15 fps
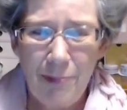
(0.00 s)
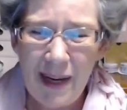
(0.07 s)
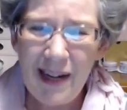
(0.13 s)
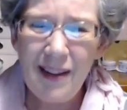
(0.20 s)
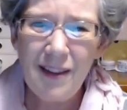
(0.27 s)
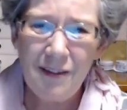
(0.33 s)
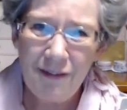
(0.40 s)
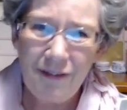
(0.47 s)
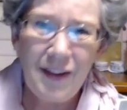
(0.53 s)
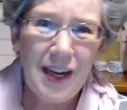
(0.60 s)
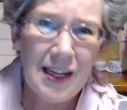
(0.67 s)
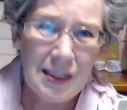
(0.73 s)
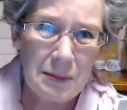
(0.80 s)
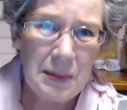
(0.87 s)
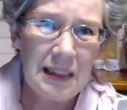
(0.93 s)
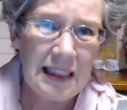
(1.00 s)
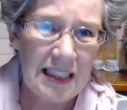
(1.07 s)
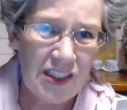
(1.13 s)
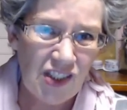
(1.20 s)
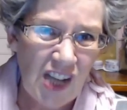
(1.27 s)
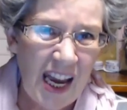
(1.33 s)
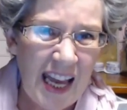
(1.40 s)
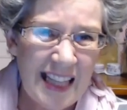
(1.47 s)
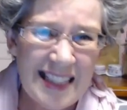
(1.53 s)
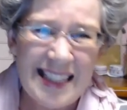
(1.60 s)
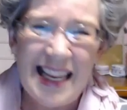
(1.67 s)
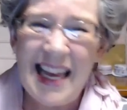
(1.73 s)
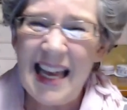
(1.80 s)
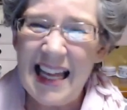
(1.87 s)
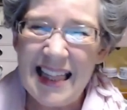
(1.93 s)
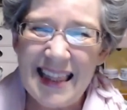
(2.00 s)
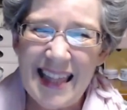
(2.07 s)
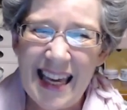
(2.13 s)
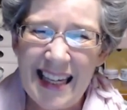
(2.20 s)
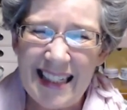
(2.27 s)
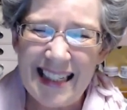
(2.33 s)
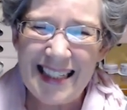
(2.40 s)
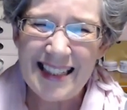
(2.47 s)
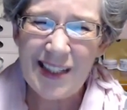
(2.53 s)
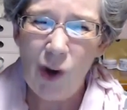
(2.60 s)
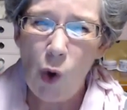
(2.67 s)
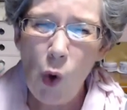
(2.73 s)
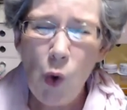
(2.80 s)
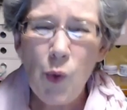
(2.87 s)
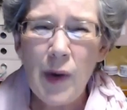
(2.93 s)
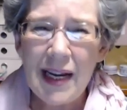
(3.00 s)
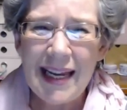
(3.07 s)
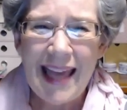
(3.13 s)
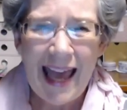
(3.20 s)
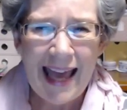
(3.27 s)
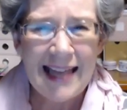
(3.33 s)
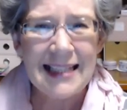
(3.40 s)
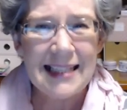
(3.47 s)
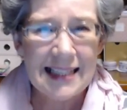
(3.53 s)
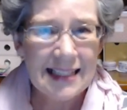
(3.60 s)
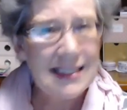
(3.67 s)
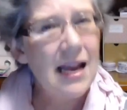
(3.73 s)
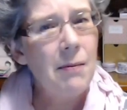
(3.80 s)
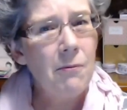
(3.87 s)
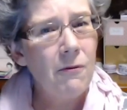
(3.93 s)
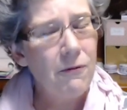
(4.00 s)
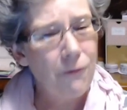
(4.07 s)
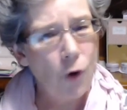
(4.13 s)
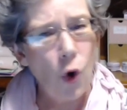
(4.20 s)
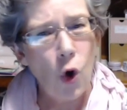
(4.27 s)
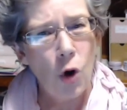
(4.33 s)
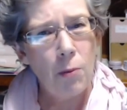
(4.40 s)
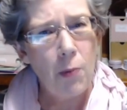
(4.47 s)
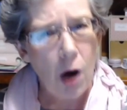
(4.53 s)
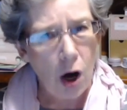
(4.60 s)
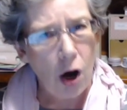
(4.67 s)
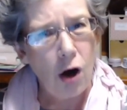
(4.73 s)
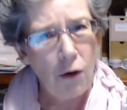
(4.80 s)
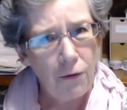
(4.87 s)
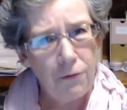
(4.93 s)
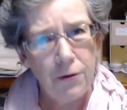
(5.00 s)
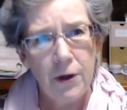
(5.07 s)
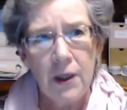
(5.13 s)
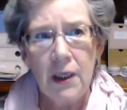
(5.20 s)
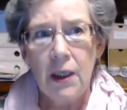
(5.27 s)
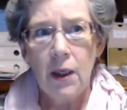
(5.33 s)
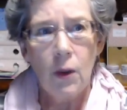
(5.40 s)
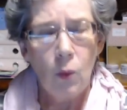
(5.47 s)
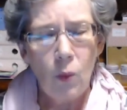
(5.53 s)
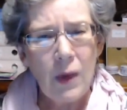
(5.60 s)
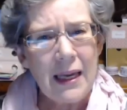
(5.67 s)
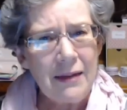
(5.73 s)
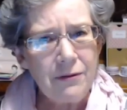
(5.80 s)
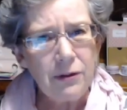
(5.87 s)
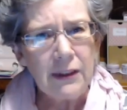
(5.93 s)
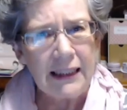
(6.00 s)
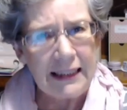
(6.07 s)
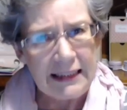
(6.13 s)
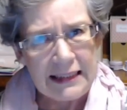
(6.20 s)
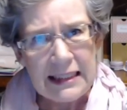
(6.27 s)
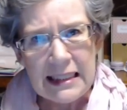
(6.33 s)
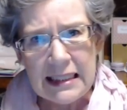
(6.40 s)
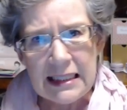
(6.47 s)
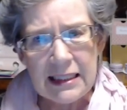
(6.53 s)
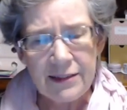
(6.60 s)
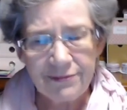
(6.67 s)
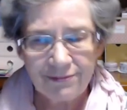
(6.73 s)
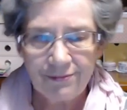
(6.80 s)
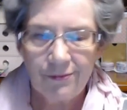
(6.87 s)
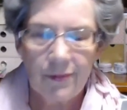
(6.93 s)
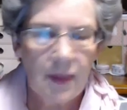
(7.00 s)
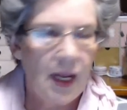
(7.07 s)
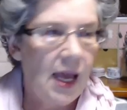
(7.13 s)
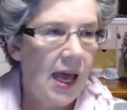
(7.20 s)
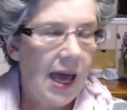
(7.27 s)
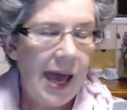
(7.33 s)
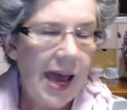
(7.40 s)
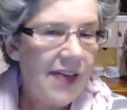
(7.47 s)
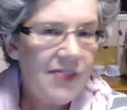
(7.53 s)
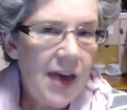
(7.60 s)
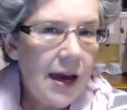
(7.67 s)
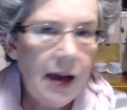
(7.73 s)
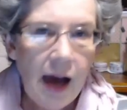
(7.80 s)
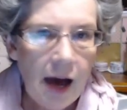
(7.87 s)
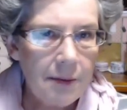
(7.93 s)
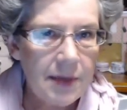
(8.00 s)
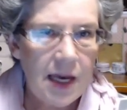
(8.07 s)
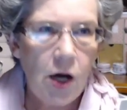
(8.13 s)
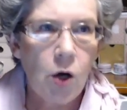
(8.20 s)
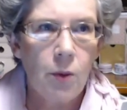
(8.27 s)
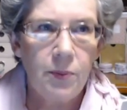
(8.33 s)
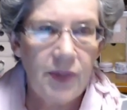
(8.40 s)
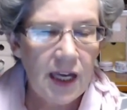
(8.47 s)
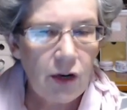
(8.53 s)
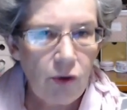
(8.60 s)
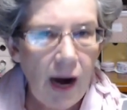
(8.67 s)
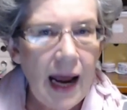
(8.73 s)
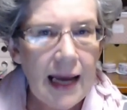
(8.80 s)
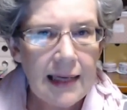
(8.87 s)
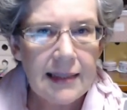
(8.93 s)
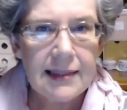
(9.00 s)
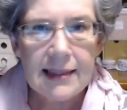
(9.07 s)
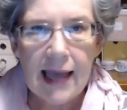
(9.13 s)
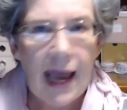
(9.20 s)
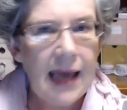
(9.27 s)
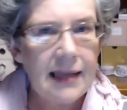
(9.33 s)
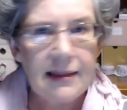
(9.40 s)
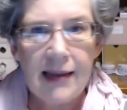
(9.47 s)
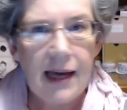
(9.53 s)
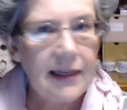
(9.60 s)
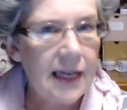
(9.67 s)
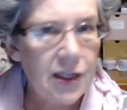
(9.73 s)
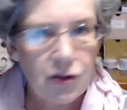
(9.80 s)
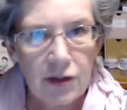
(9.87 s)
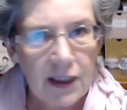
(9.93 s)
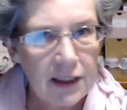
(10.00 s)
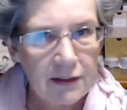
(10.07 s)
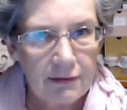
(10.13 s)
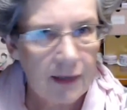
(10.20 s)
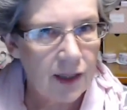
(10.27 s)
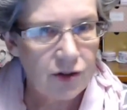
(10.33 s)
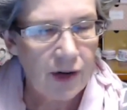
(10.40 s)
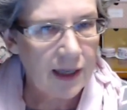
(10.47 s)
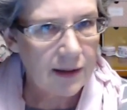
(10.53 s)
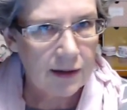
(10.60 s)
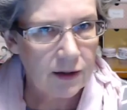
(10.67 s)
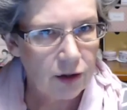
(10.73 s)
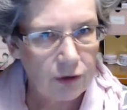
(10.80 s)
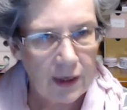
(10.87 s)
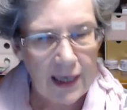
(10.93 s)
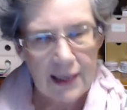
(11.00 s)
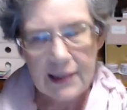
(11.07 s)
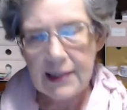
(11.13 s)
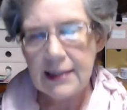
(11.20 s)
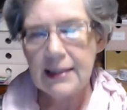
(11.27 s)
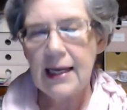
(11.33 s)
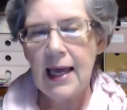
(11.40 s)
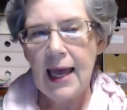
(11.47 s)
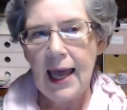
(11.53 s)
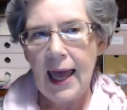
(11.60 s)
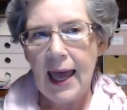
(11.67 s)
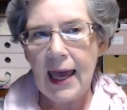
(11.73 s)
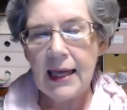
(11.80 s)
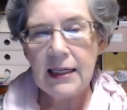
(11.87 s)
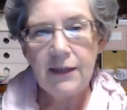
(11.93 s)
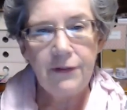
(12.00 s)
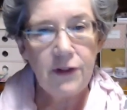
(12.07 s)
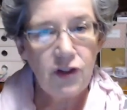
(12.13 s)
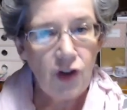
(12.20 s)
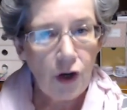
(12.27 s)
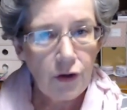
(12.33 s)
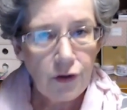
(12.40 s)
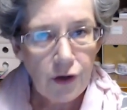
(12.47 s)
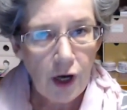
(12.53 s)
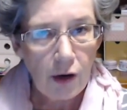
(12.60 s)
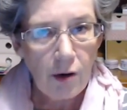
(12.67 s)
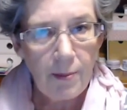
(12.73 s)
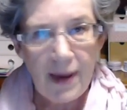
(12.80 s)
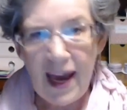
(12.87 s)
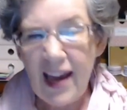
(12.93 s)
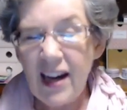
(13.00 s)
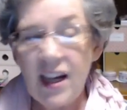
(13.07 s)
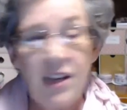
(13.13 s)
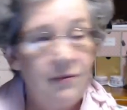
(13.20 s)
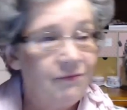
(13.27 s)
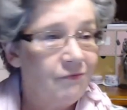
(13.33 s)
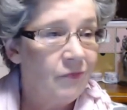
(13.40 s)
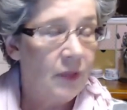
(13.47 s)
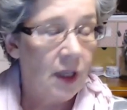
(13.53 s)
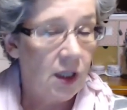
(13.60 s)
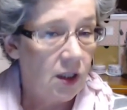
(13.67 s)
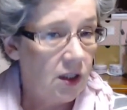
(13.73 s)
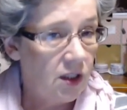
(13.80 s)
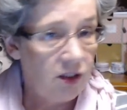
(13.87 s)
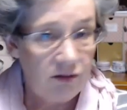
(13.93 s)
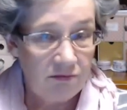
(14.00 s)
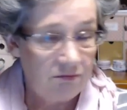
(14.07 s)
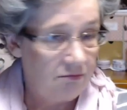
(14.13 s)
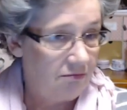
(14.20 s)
better than fair to middling chance that it already has some form of weevil in it. And that can't be helped. They're grains and they're naturally attracted to grains. And if you don't know about it, you